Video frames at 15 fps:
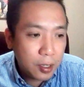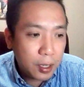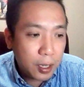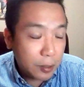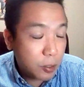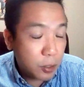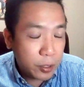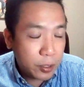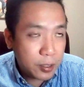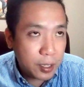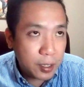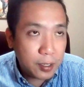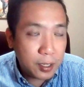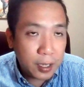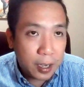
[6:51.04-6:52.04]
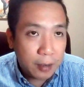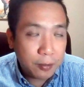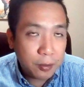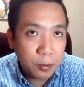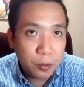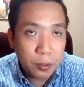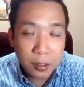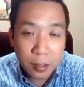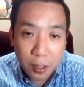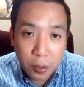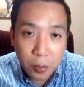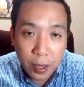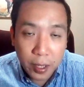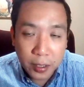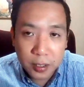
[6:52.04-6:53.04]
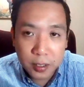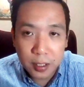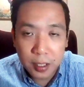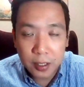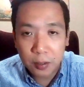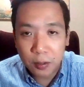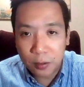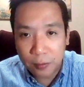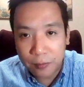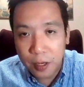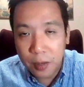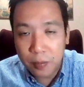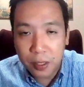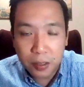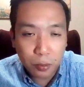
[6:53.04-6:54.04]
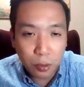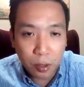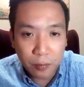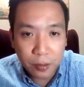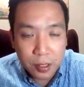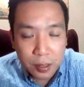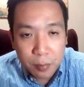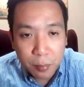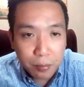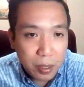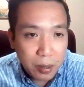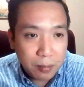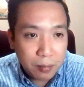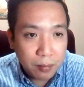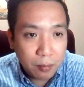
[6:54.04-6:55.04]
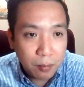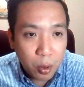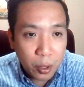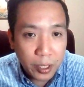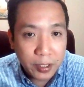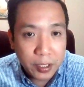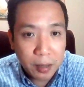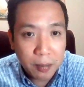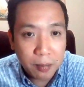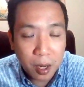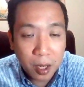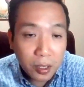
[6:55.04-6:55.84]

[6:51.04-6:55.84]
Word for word: uh, sorry, sending afternoon in the US, sending to the Philippines would obviously be morning time,